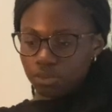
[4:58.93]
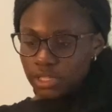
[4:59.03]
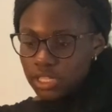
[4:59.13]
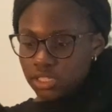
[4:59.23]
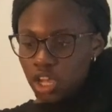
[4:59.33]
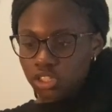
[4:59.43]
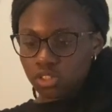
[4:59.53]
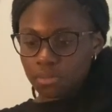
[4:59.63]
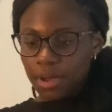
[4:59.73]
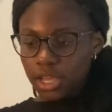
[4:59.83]
these
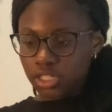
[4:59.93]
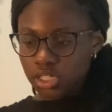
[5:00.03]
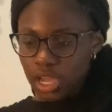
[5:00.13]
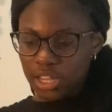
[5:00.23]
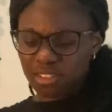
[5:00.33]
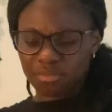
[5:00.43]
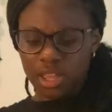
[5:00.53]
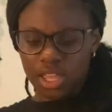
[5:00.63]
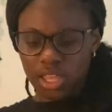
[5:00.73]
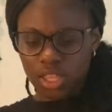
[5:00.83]
also match kind of
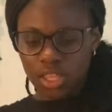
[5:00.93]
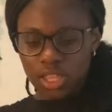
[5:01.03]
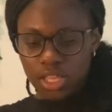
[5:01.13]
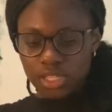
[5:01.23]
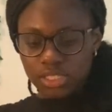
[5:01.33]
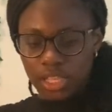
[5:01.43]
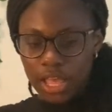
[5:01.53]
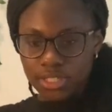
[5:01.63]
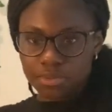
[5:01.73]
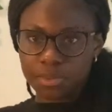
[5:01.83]
my
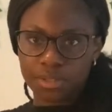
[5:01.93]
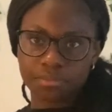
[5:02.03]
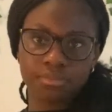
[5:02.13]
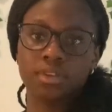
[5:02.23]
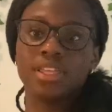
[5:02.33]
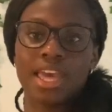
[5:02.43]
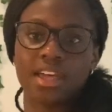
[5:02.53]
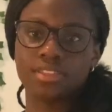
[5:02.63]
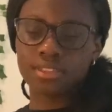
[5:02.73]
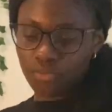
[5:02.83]
slides, but
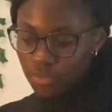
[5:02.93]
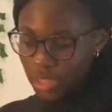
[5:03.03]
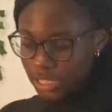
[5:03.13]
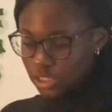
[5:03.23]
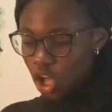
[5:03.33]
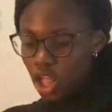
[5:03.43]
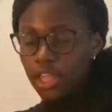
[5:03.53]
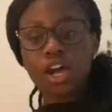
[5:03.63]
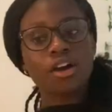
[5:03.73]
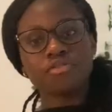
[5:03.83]
yeah, that's all
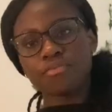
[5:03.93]
I got from